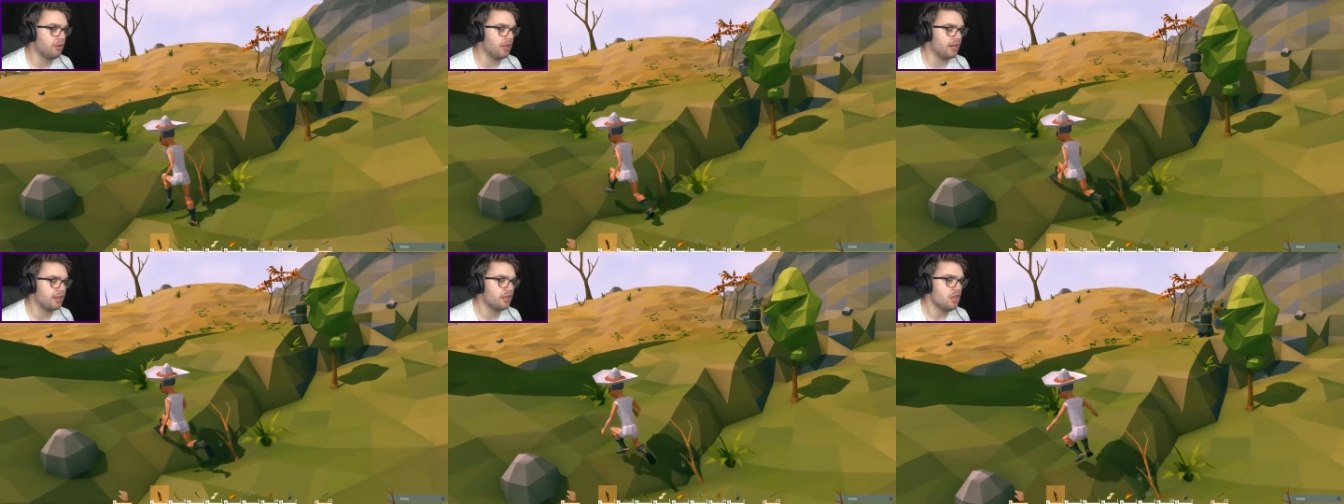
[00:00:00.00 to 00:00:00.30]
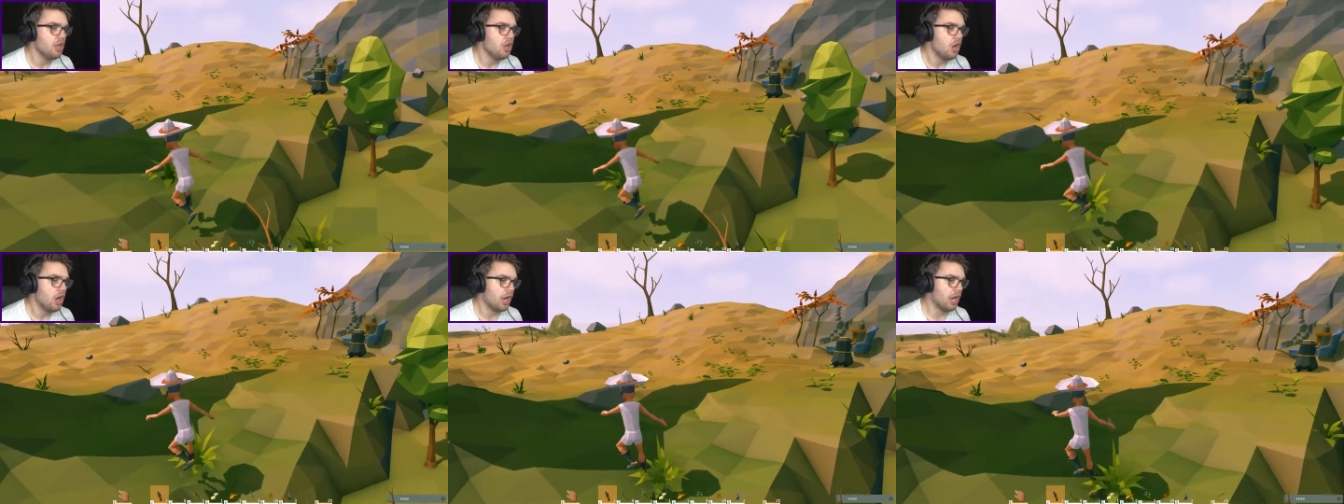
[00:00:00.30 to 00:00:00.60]
Like,
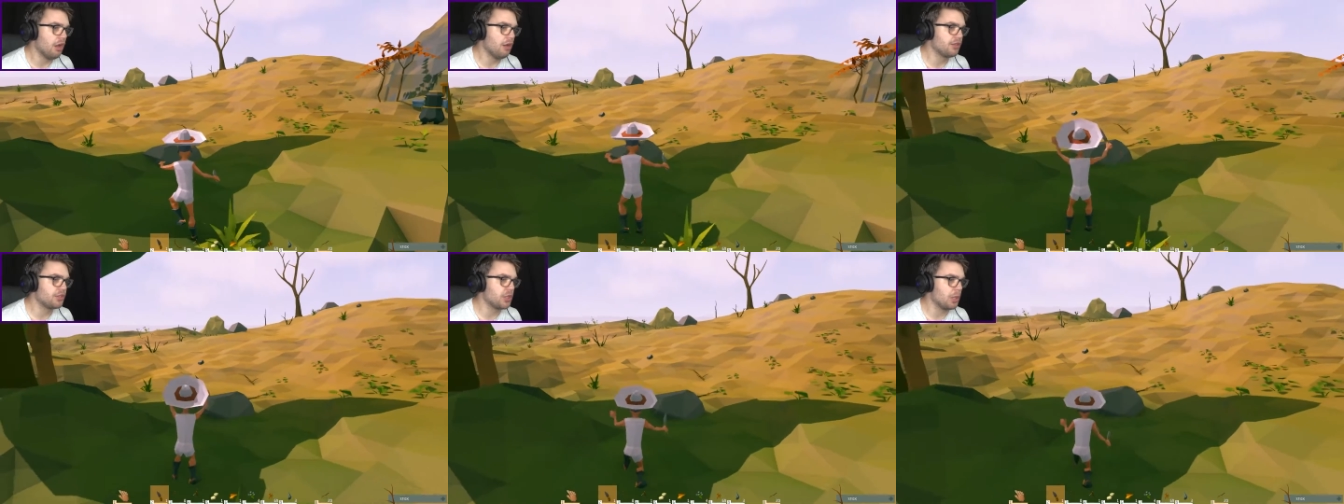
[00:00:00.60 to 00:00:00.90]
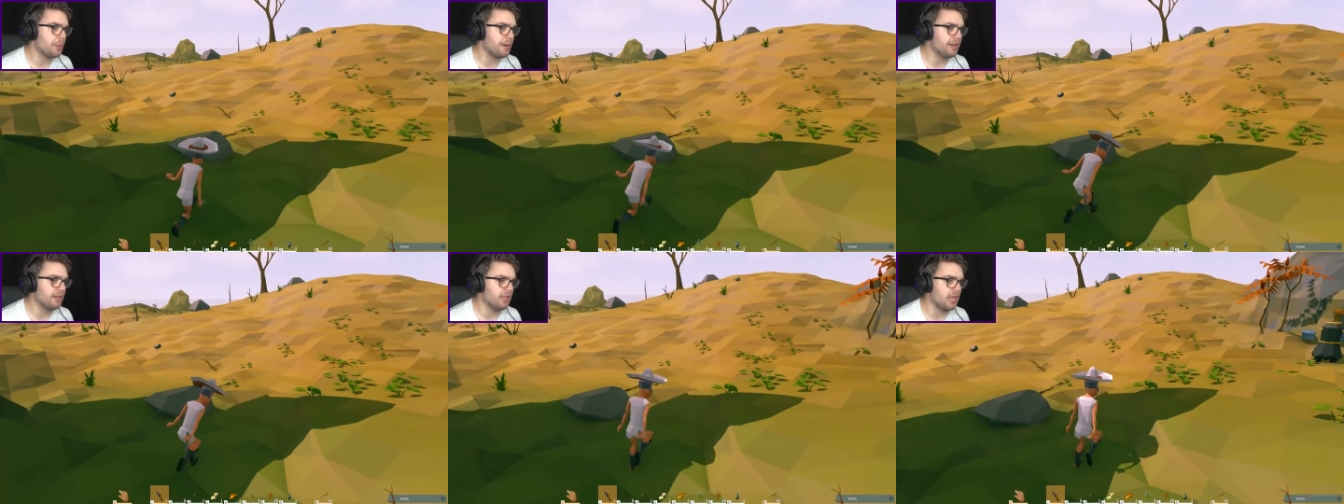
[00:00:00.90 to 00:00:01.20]
I know I was
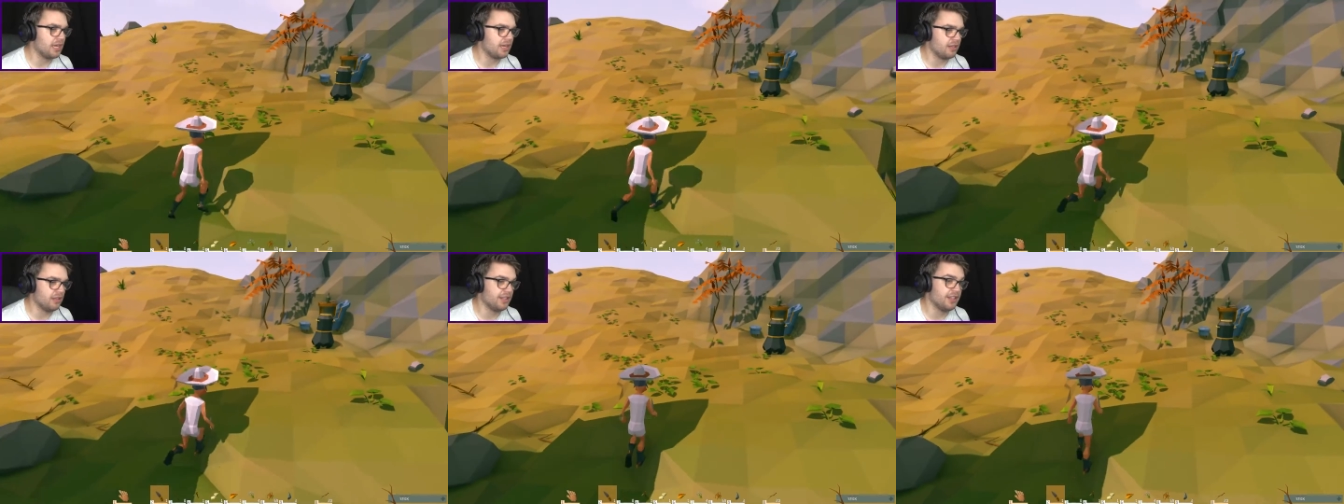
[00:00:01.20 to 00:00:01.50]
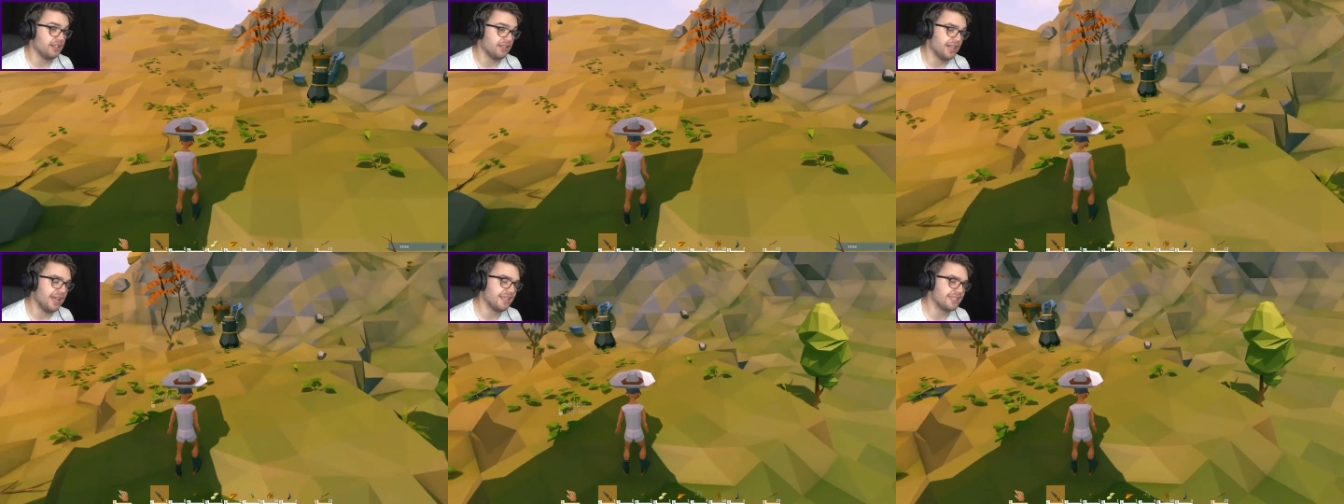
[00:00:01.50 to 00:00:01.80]
talking about it, like, in
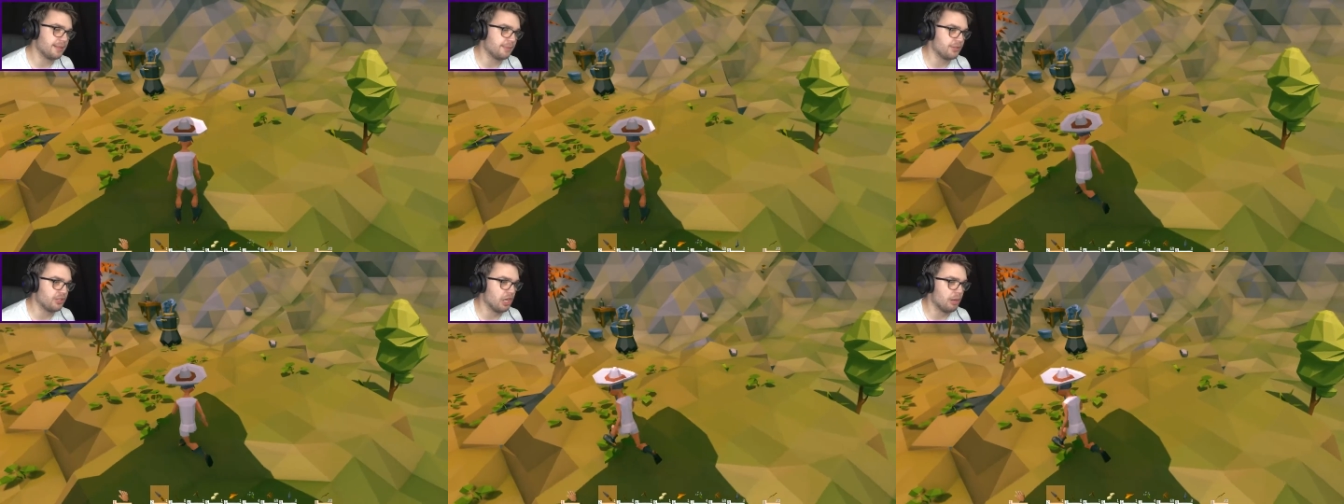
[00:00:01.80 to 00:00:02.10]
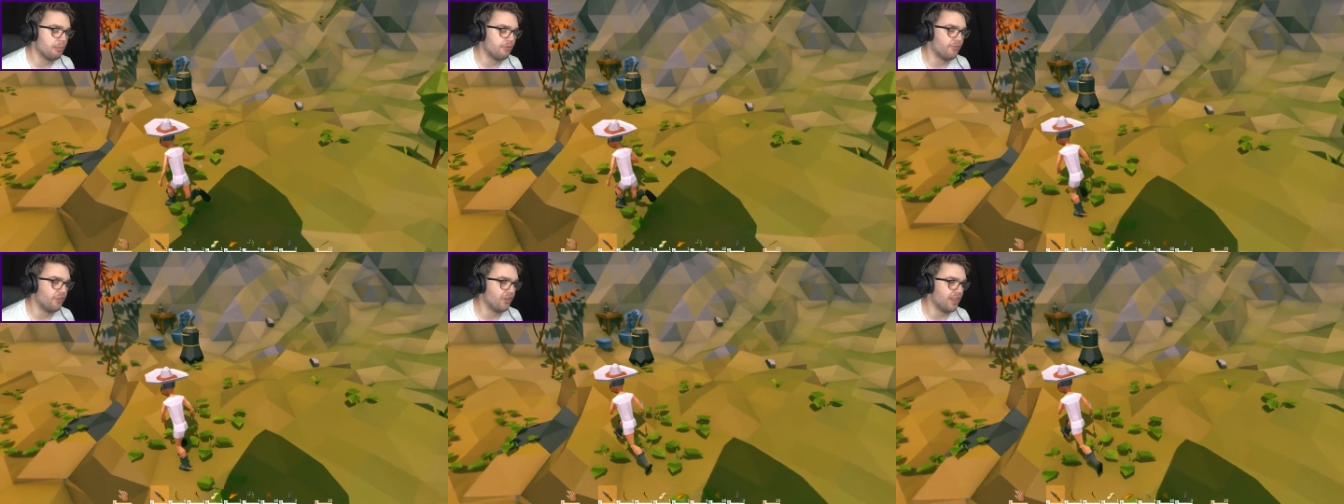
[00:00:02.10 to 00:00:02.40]
the last
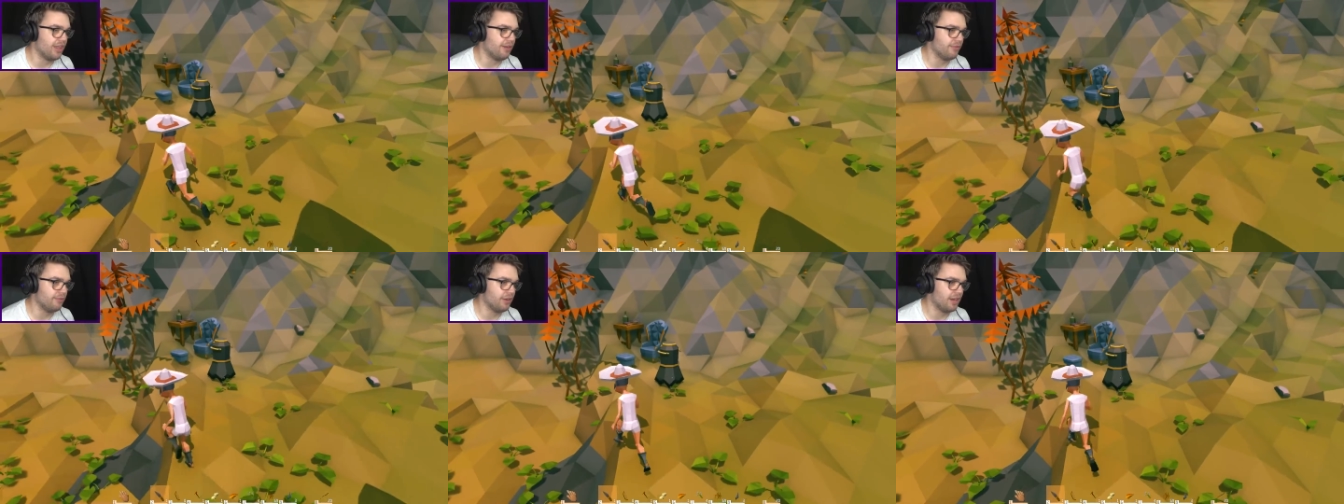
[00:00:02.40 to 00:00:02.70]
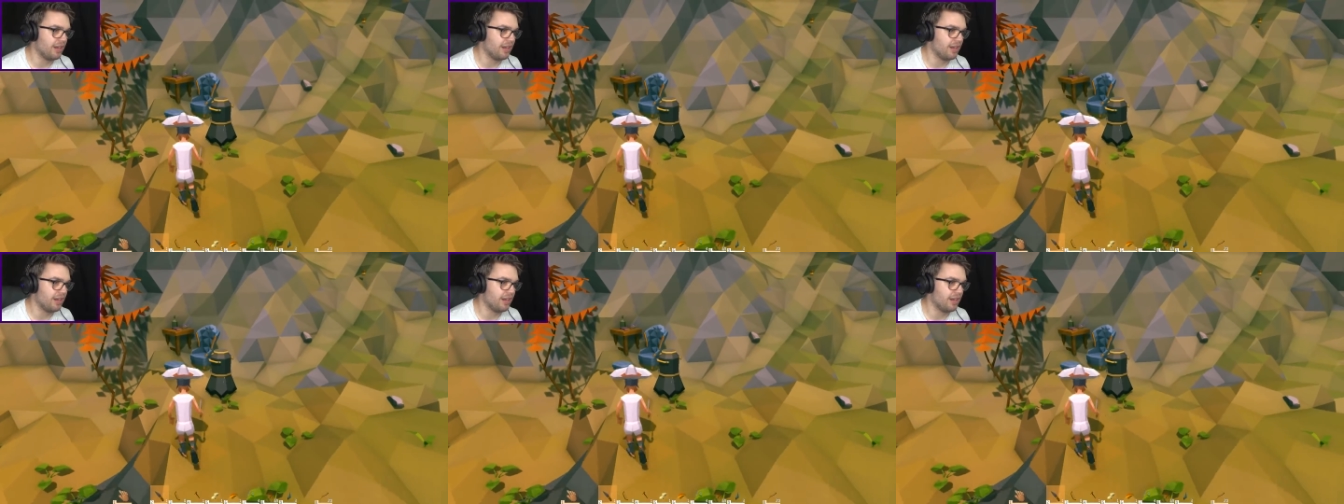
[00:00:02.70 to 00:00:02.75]
episode before that,